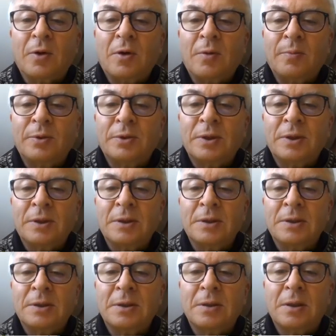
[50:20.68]

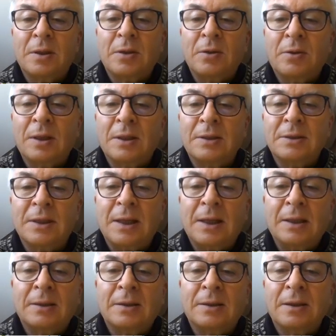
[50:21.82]
options, you can
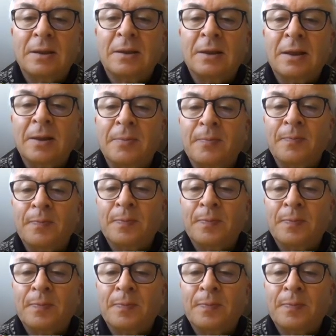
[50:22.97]
select the